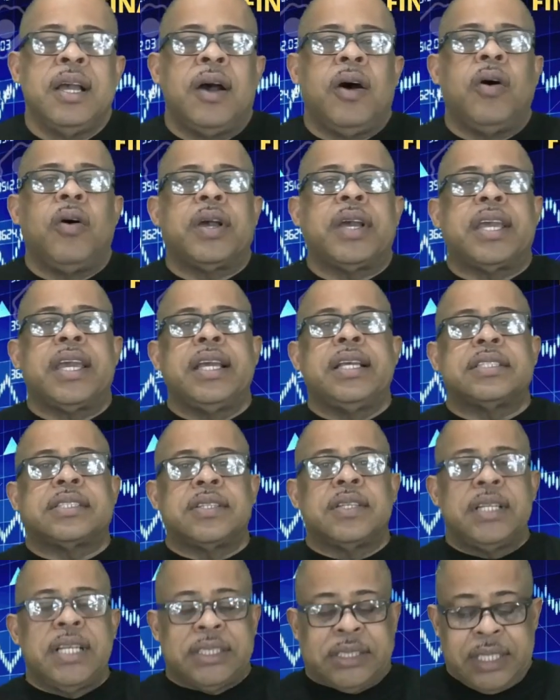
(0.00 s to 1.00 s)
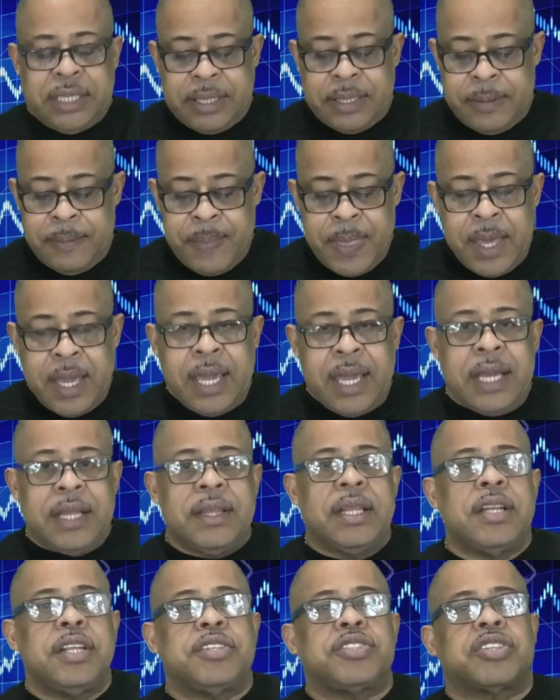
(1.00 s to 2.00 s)
Okay, so listen, in
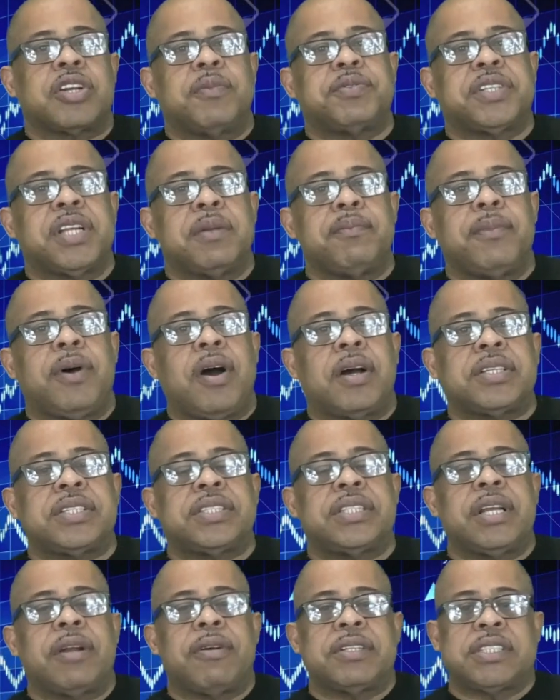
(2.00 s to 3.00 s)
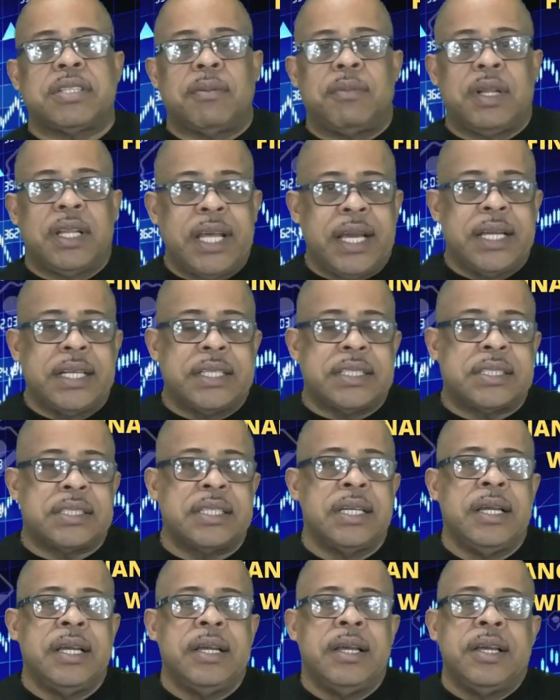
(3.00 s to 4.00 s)
the description box there are some
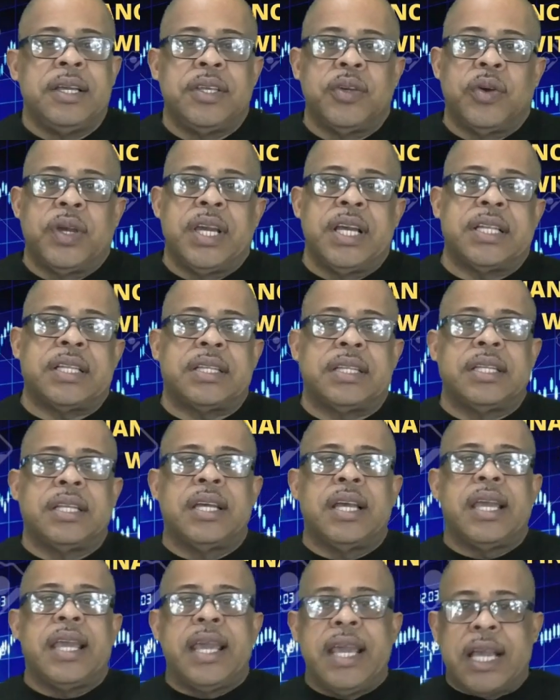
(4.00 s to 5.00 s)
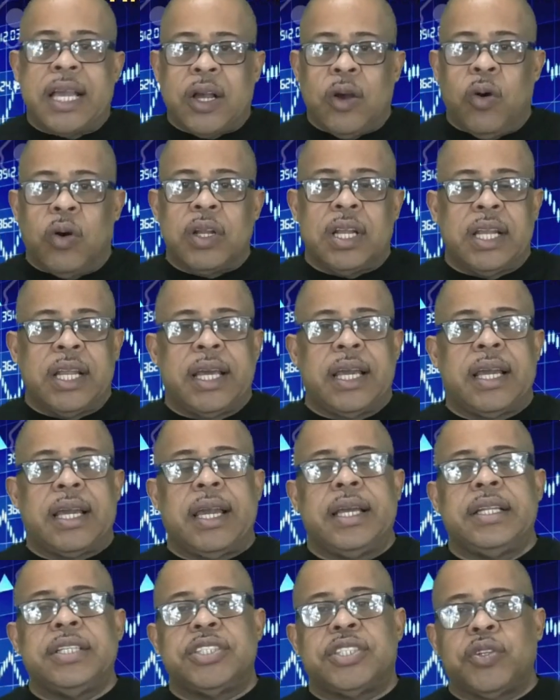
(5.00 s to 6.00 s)
links. You hit the Acorns link
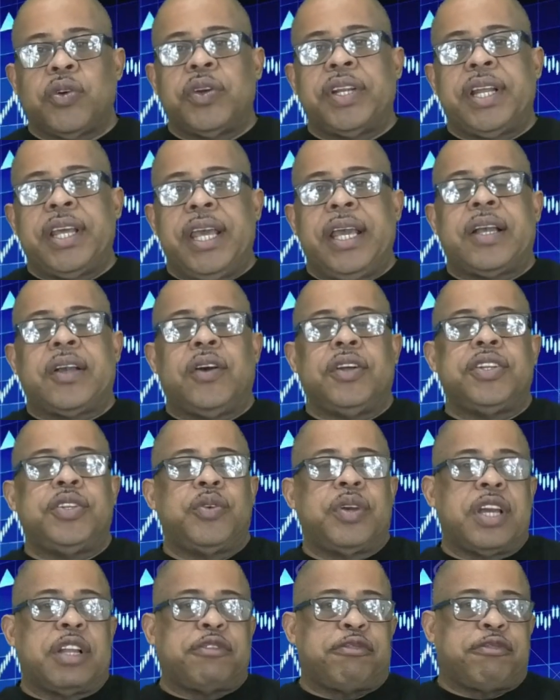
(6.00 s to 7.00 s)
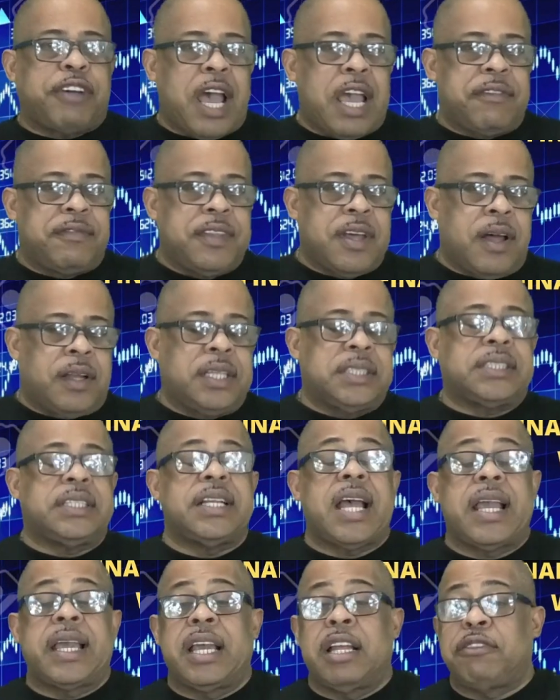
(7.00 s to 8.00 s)
and join Acorns, you get $5 and
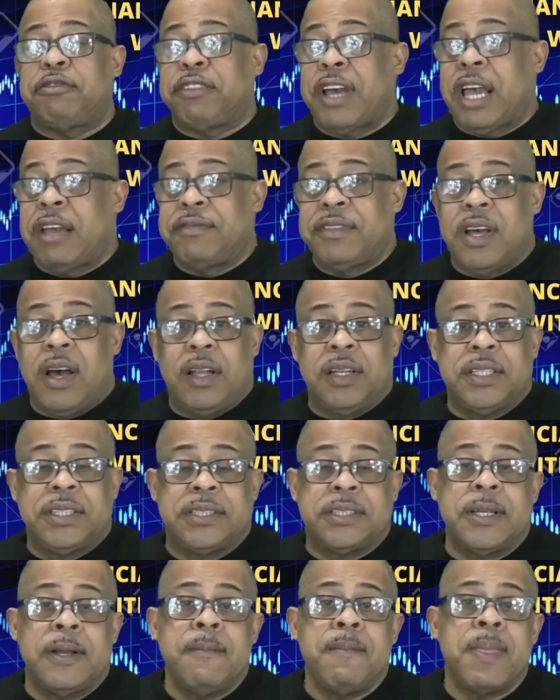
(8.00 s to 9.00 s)
I get $5.